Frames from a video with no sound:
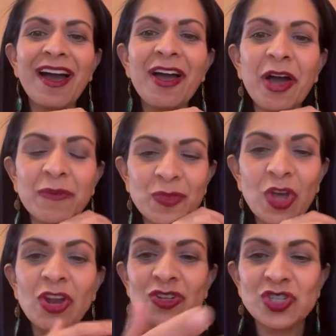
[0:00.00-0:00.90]

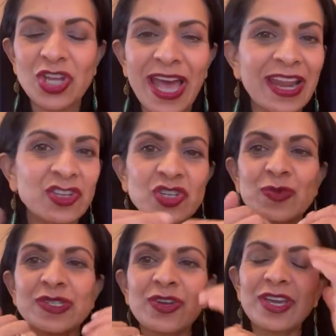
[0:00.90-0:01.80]
There's Janet. She
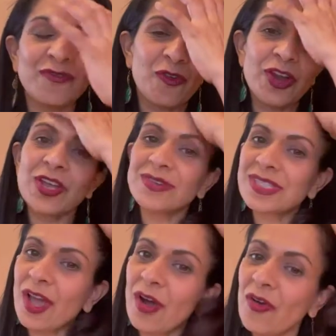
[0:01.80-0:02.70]
was looking for you.
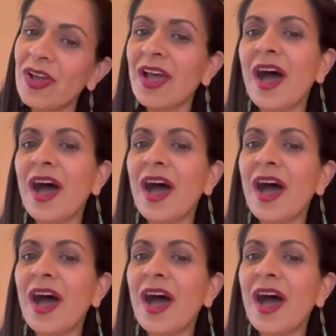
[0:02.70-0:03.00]
So,